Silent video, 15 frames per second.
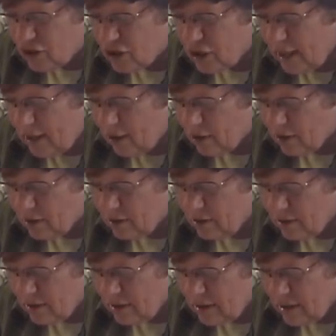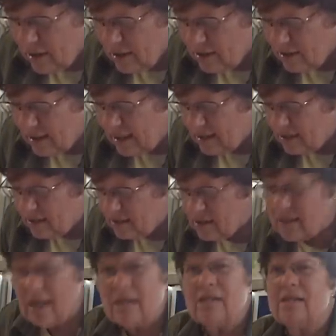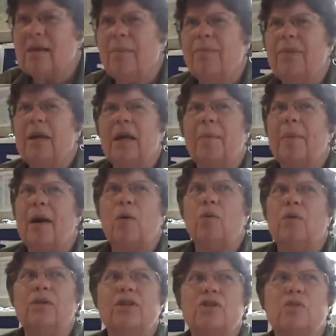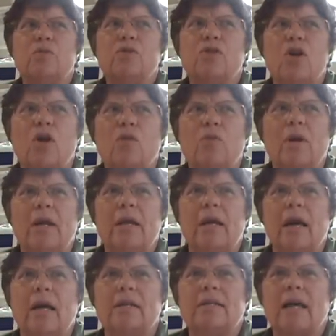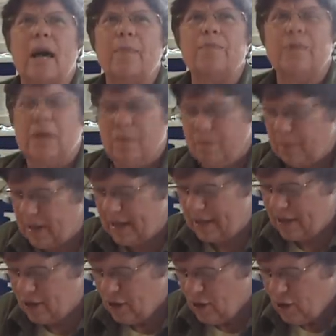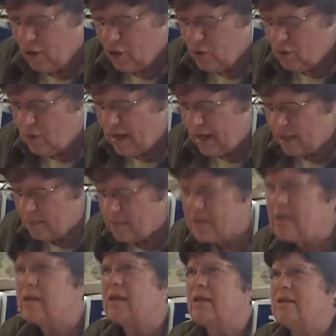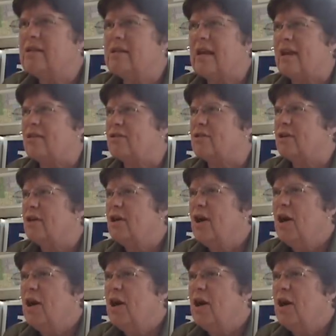chair then said something about, well, this was already adopted by unanimous consent.